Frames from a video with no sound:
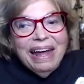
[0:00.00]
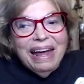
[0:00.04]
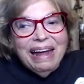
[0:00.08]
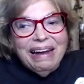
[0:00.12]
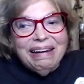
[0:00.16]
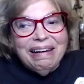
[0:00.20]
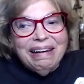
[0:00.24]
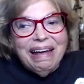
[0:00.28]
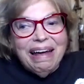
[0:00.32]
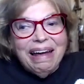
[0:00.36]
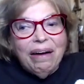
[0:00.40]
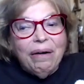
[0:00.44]

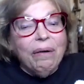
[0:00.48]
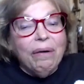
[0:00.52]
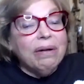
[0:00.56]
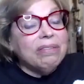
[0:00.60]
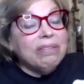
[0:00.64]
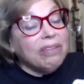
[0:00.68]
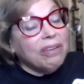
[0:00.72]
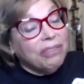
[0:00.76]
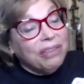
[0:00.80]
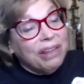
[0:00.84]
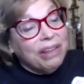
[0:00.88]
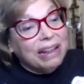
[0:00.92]
And
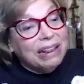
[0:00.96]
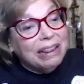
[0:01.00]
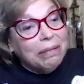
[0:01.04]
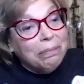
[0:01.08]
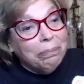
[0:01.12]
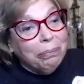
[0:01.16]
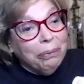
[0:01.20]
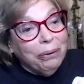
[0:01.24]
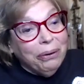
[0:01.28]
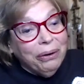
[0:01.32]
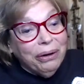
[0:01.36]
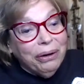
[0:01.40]
also
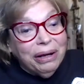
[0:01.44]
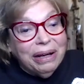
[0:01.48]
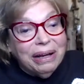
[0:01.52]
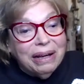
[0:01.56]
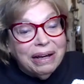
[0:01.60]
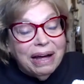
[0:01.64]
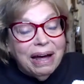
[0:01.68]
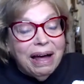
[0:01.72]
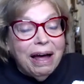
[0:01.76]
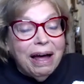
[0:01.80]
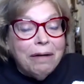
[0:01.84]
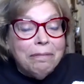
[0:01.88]
that the
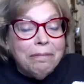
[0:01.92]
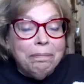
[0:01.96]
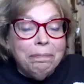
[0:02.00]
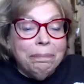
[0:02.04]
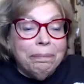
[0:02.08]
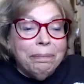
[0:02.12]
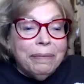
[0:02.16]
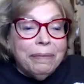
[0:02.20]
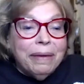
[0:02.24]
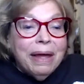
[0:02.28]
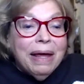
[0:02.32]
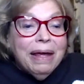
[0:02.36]
book,
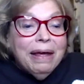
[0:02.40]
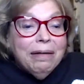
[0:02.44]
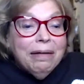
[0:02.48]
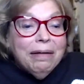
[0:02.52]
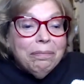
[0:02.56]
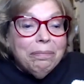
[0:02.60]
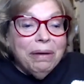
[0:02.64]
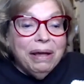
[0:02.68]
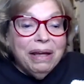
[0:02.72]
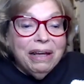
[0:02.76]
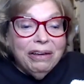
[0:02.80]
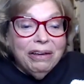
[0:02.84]

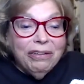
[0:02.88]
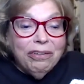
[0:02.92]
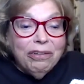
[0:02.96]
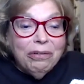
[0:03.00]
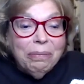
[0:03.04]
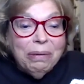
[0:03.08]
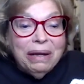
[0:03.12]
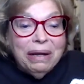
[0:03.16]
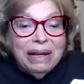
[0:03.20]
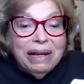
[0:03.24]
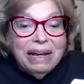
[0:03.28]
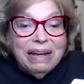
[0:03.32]
Being
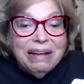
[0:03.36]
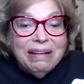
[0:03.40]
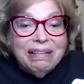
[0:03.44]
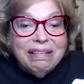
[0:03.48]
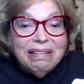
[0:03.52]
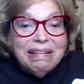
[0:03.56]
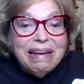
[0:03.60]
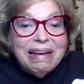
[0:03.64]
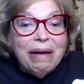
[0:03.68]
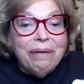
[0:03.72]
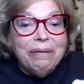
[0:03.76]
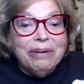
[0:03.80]
Human,
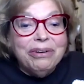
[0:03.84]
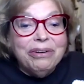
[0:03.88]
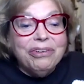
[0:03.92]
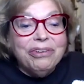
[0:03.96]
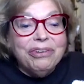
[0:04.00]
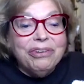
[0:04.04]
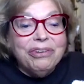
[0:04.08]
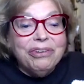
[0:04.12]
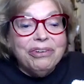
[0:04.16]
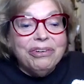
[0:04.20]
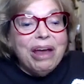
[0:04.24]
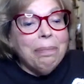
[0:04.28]
is now
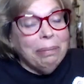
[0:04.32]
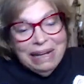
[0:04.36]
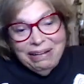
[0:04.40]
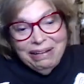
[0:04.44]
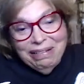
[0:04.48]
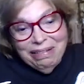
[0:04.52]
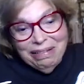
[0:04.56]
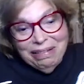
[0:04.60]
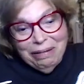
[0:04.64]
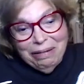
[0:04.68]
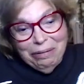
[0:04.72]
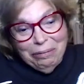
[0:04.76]
in
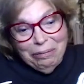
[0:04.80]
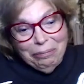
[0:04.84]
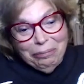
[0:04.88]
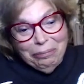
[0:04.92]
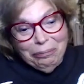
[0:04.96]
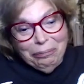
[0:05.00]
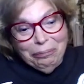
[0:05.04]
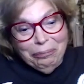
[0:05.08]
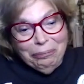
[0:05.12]
Japanese.